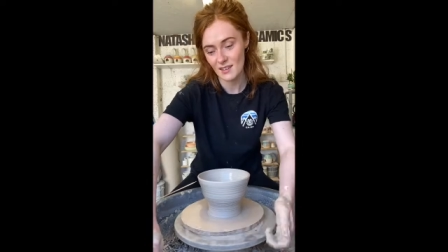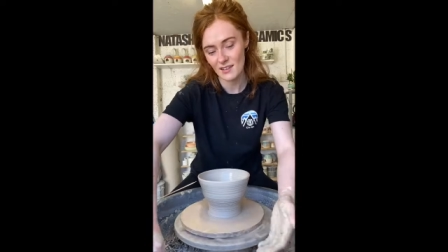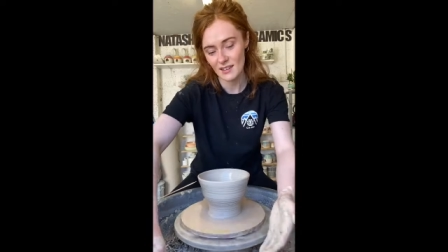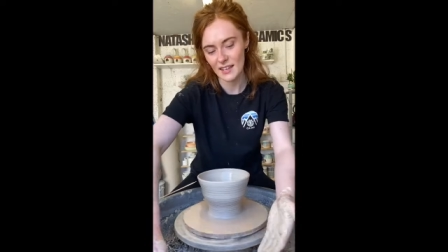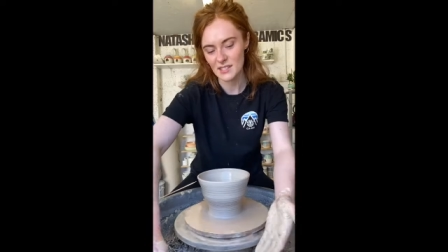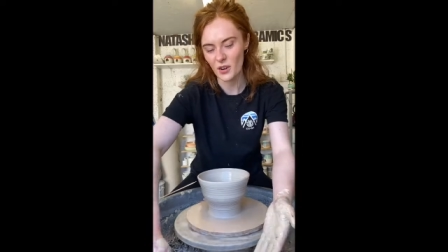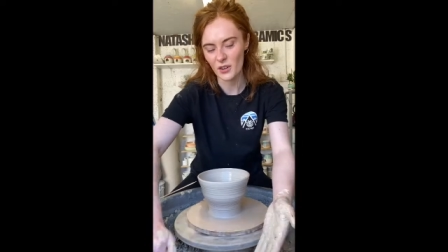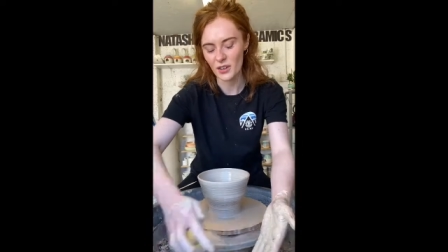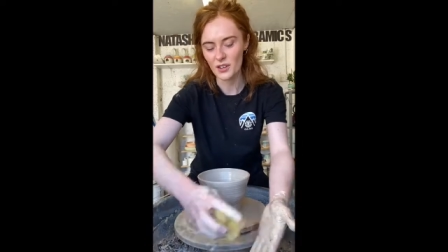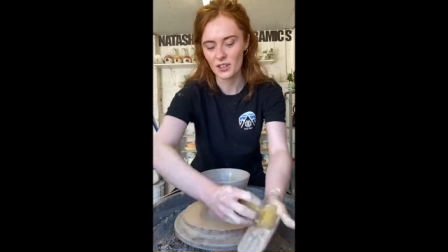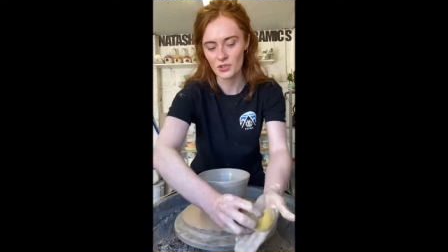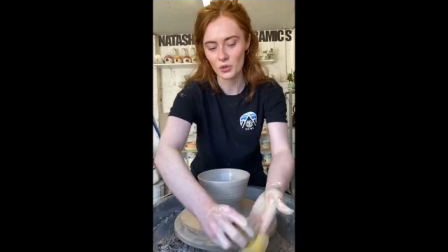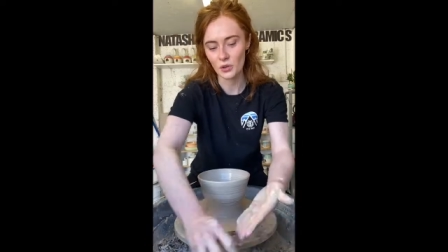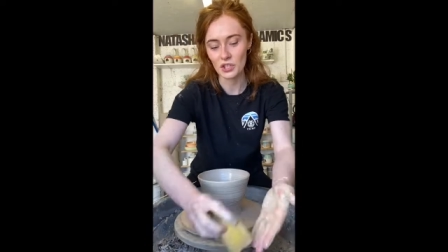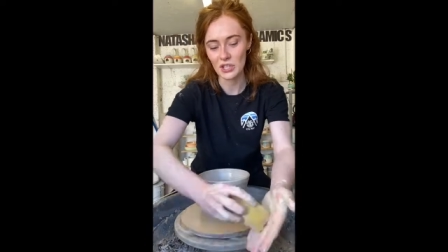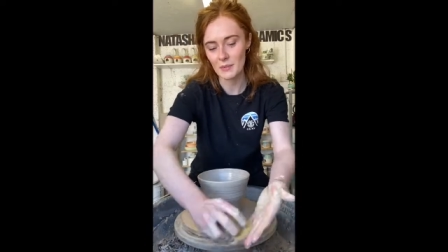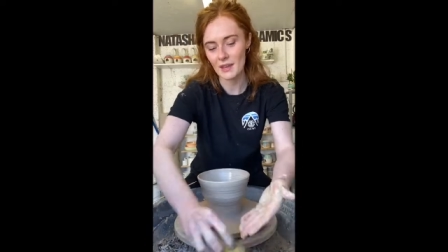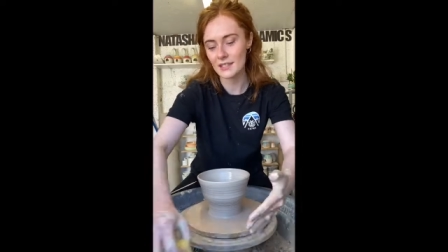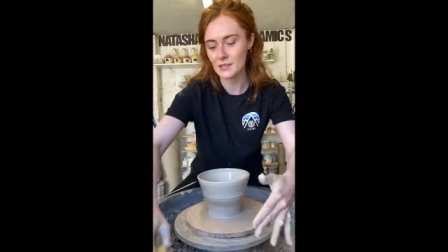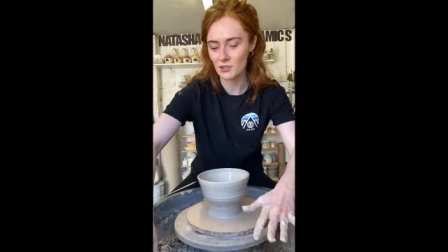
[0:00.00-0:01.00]
I start to
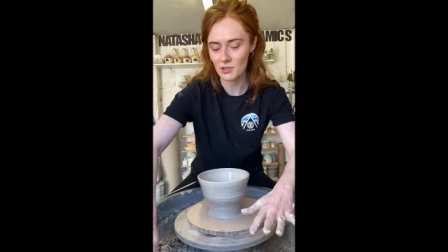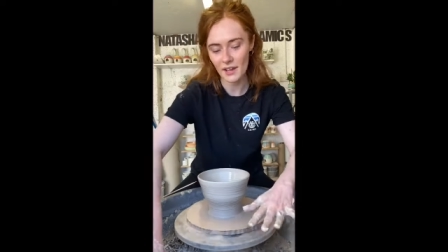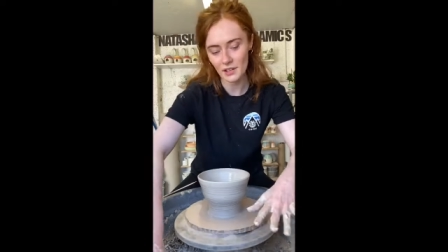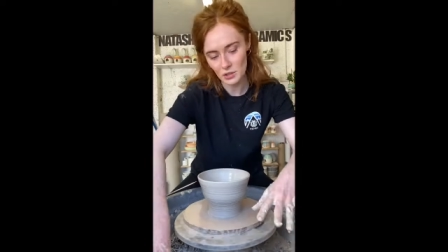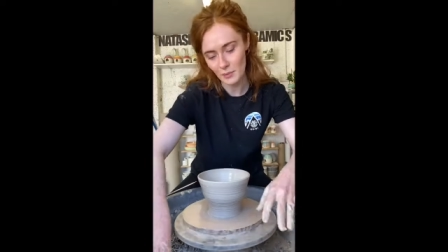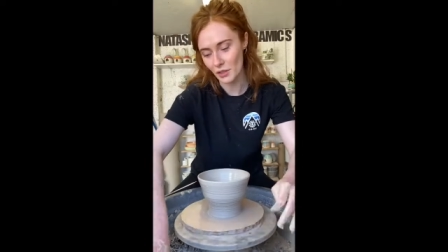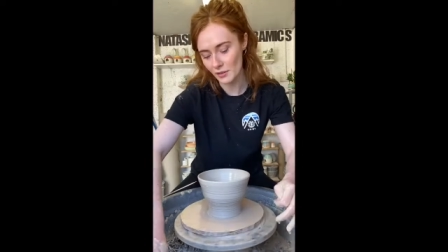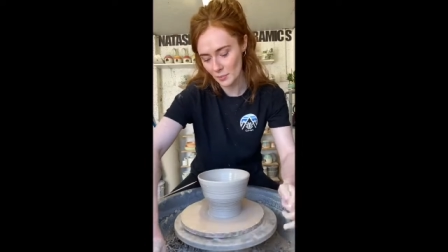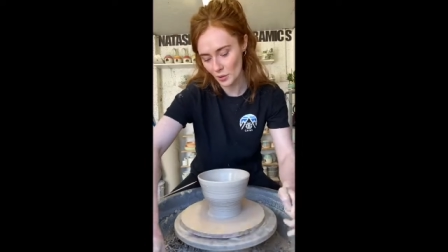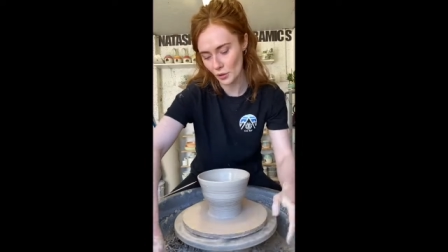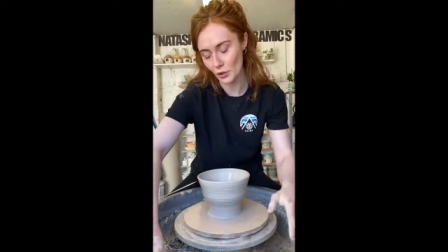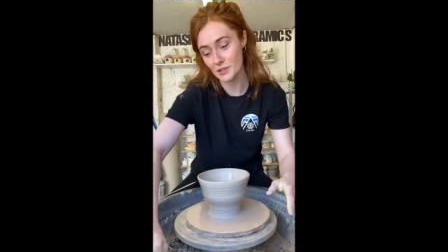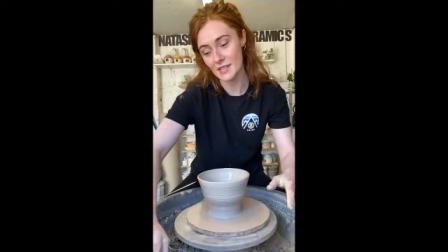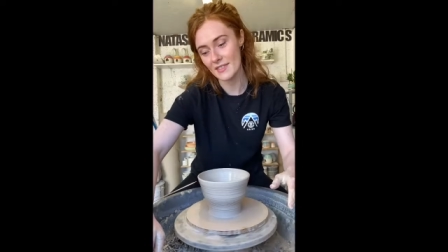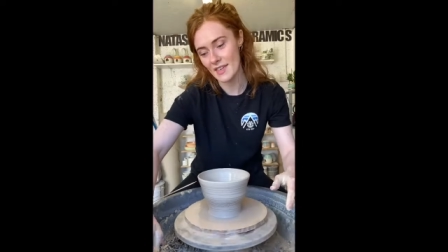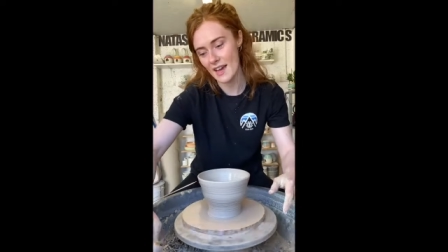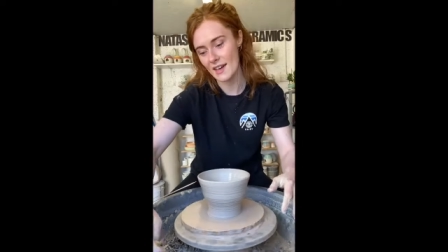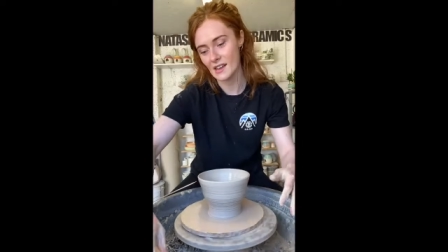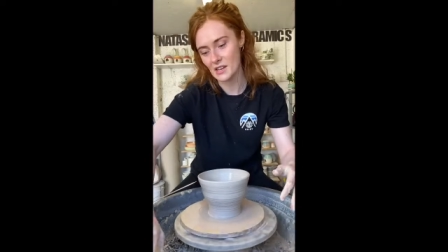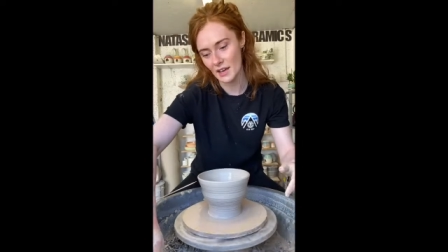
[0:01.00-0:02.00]
widen it out, it
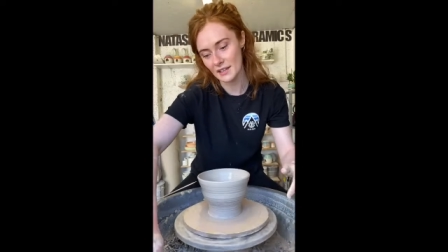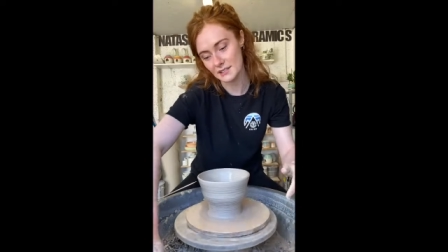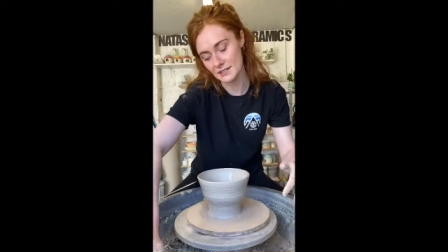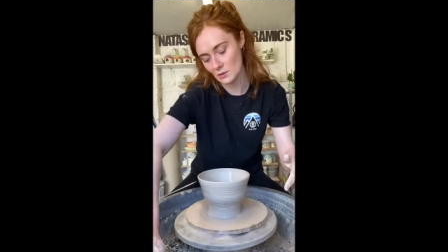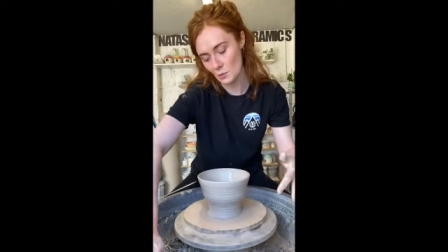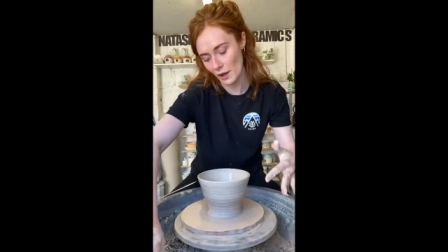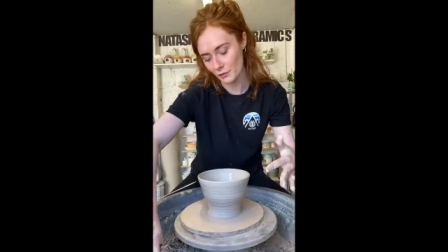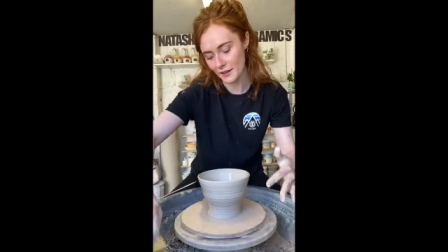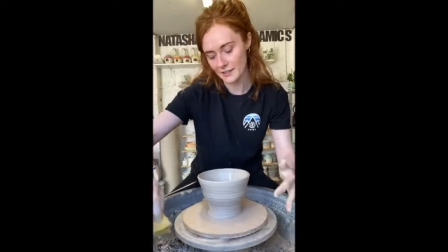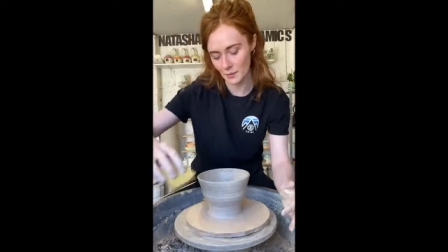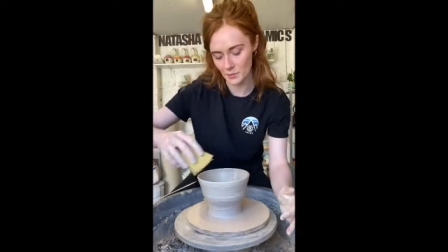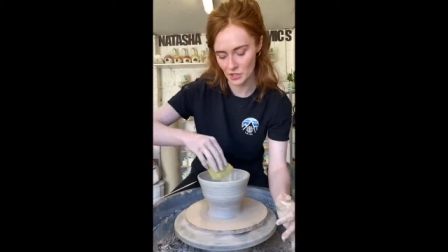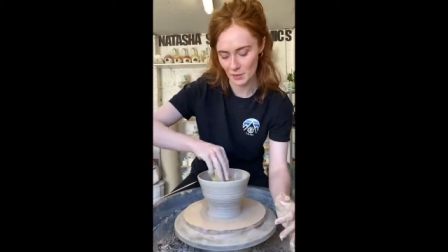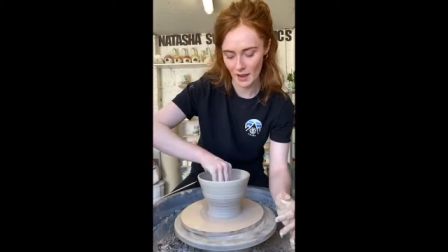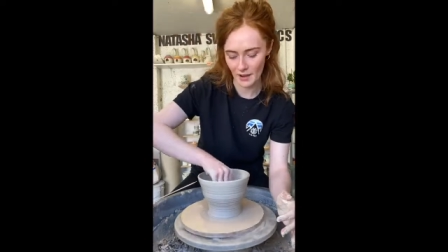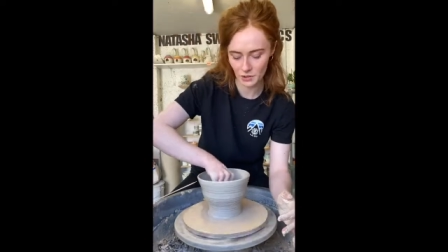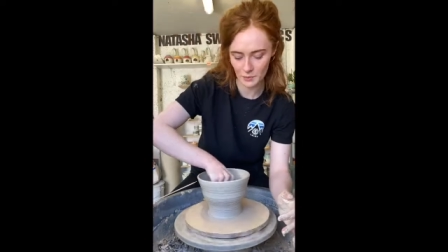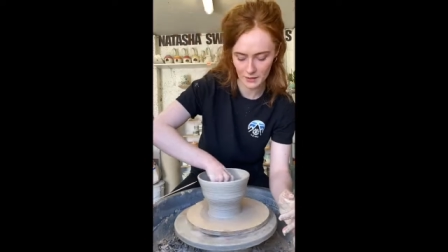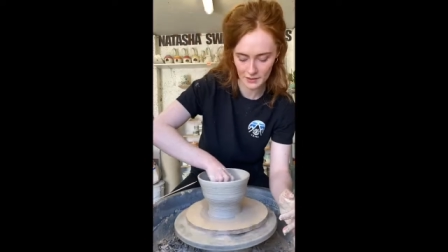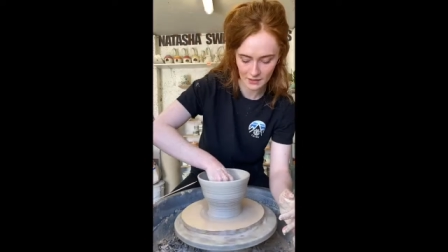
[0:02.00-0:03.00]
will actually drop down
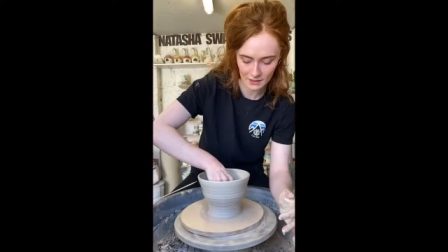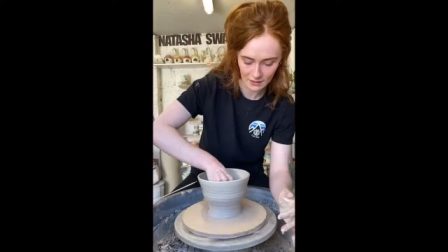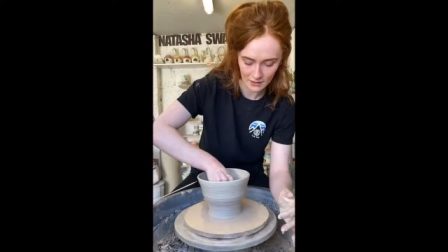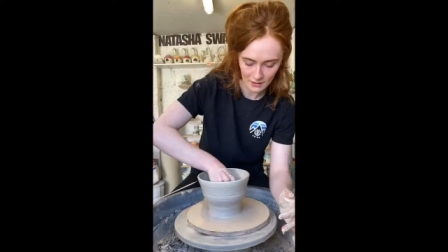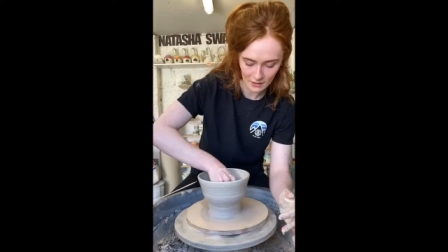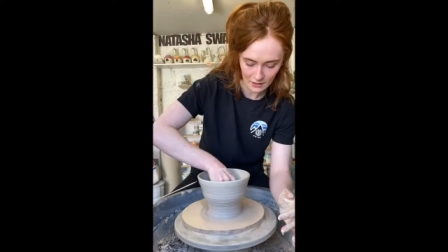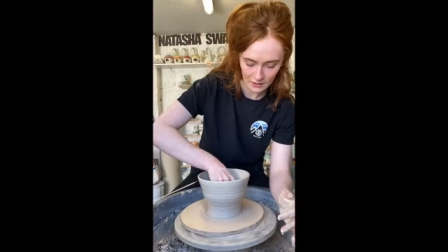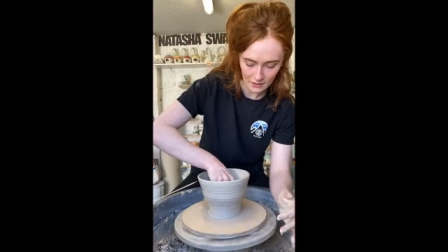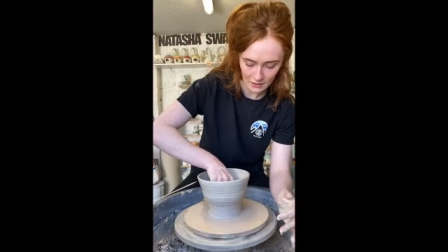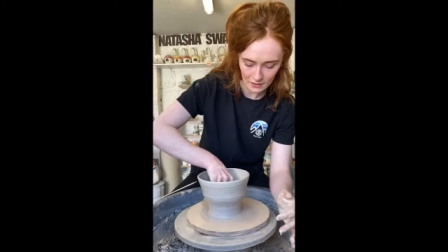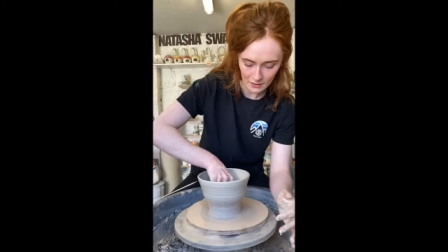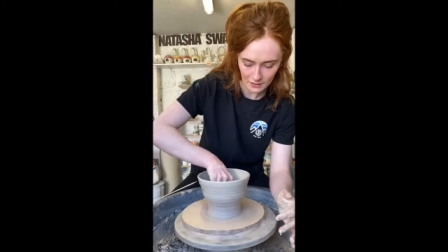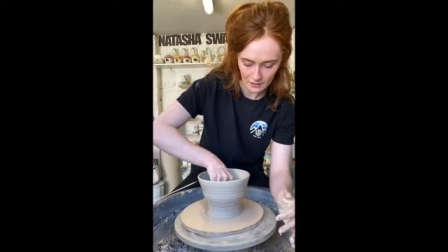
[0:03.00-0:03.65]
a bit in